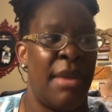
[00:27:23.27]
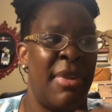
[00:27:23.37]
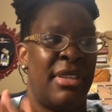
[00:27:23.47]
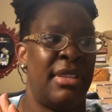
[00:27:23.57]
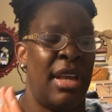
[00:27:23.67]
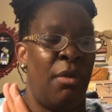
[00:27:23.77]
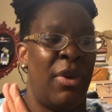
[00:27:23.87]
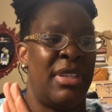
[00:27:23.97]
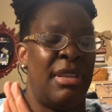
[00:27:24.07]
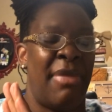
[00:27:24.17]
the way
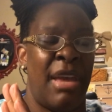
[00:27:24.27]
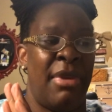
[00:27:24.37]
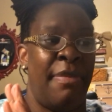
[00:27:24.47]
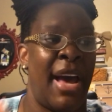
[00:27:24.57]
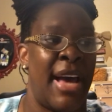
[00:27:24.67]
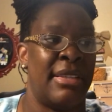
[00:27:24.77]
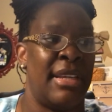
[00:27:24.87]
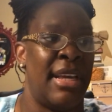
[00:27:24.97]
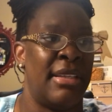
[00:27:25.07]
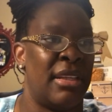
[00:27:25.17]
in which the
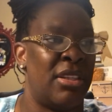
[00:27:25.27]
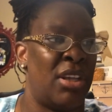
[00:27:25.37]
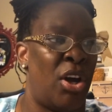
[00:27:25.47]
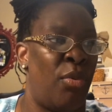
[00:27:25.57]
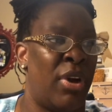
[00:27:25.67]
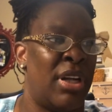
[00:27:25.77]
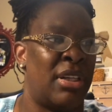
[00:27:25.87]
baby passes.